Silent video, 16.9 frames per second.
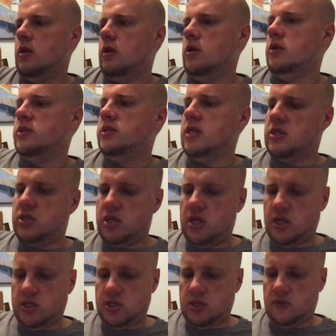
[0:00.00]

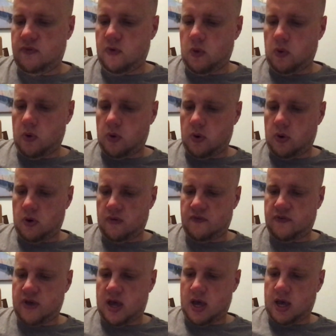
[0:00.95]
4,
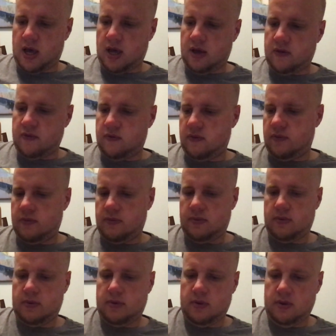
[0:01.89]
5.
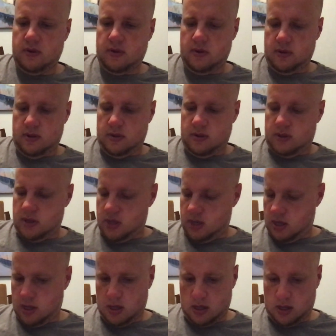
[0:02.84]

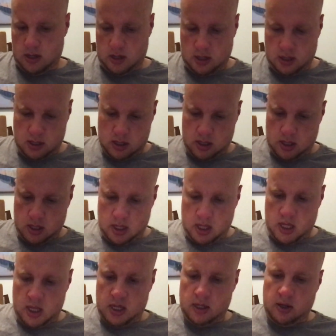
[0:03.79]
Then
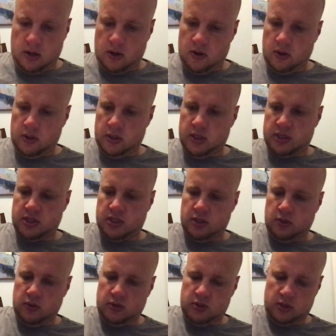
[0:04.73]
Hit Girl, Dustin
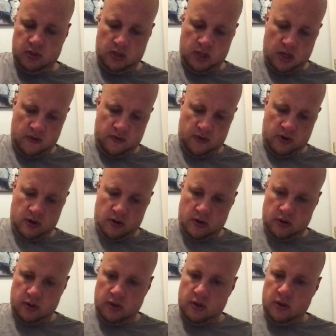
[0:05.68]
Nugent cover.
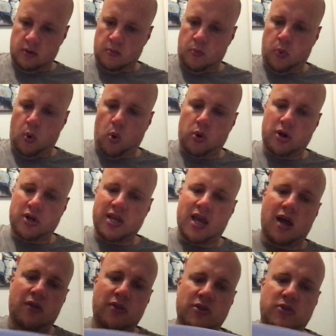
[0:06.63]
Border
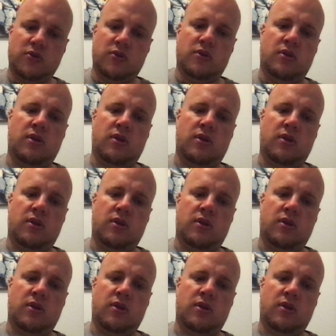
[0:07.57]
Town. The